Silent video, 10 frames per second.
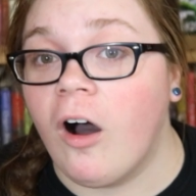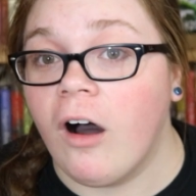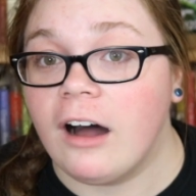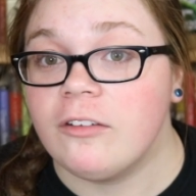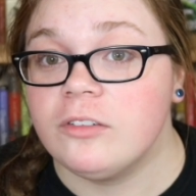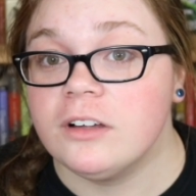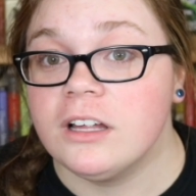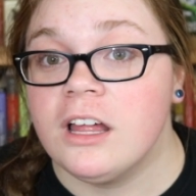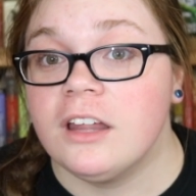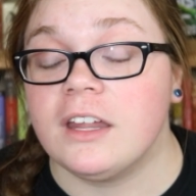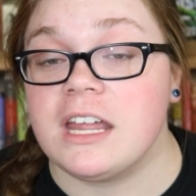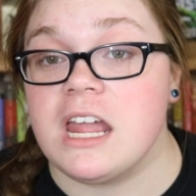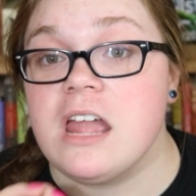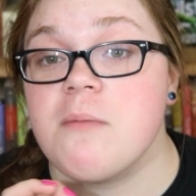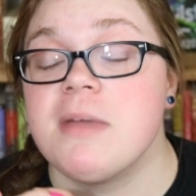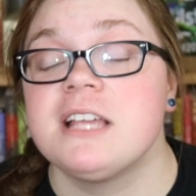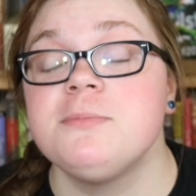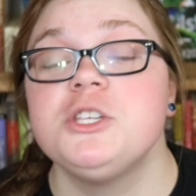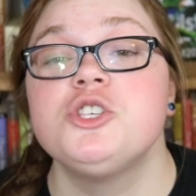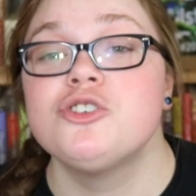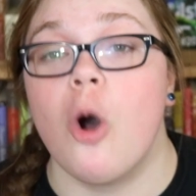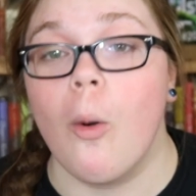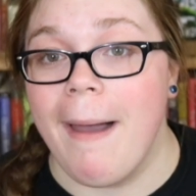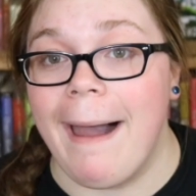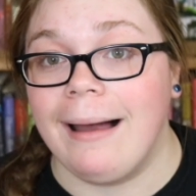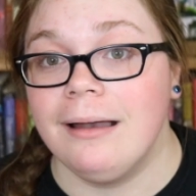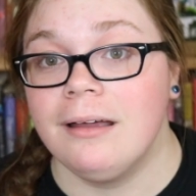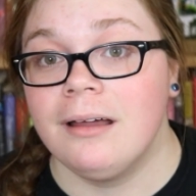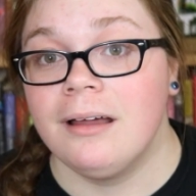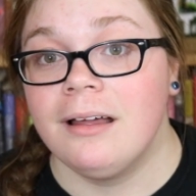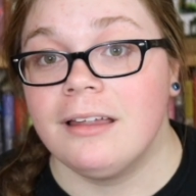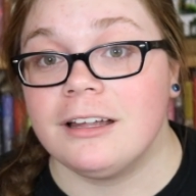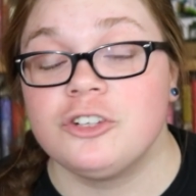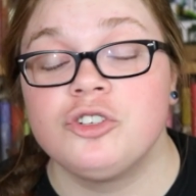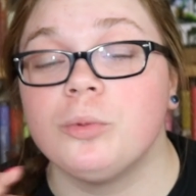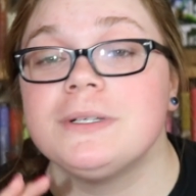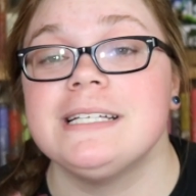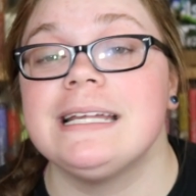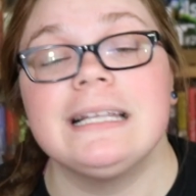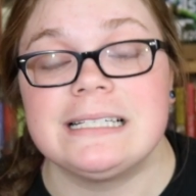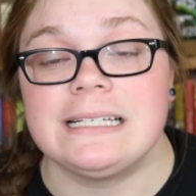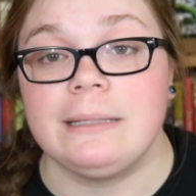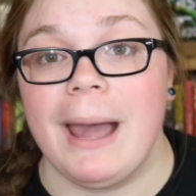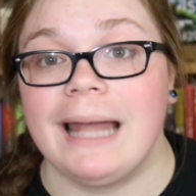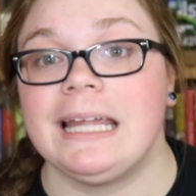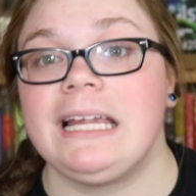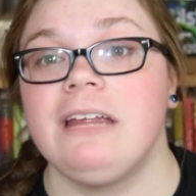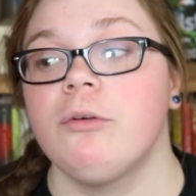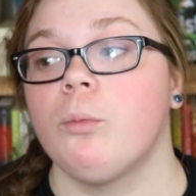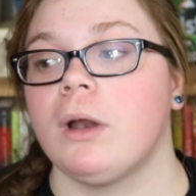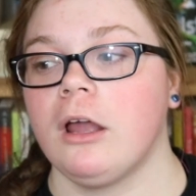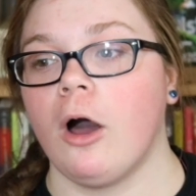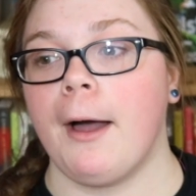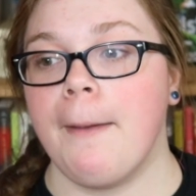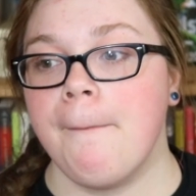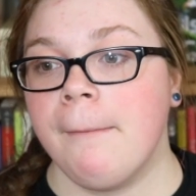off. Like, it makes me so mad. Like, so ridiculously mad. Like, even when I got